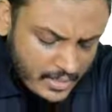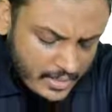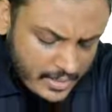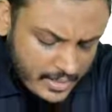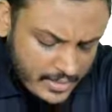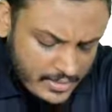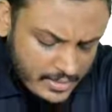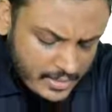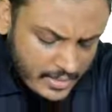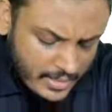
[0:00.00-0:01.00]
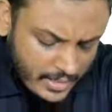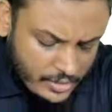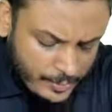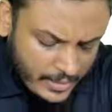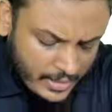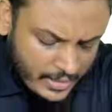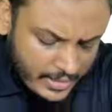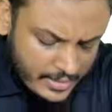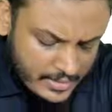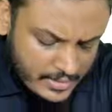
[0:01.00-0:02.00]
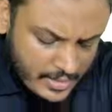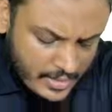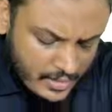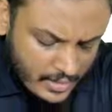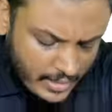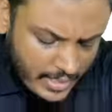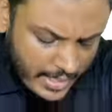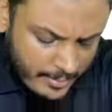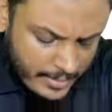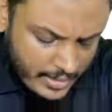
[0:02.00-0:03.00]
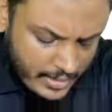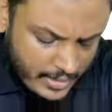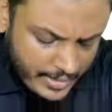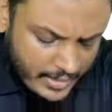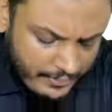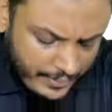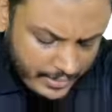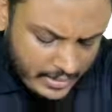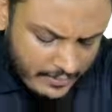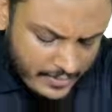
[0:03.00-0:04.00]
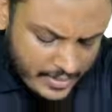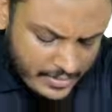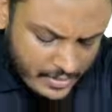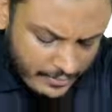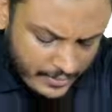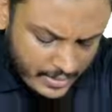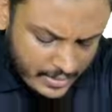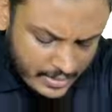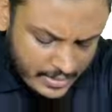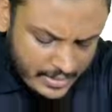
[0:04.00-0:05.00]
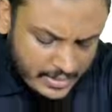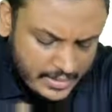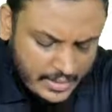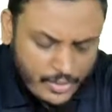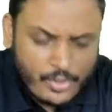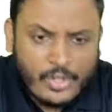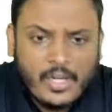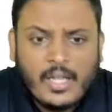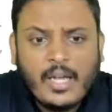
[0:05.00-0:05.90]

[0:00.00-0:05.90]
Risk, experience, reliable, effectiveness of internal control.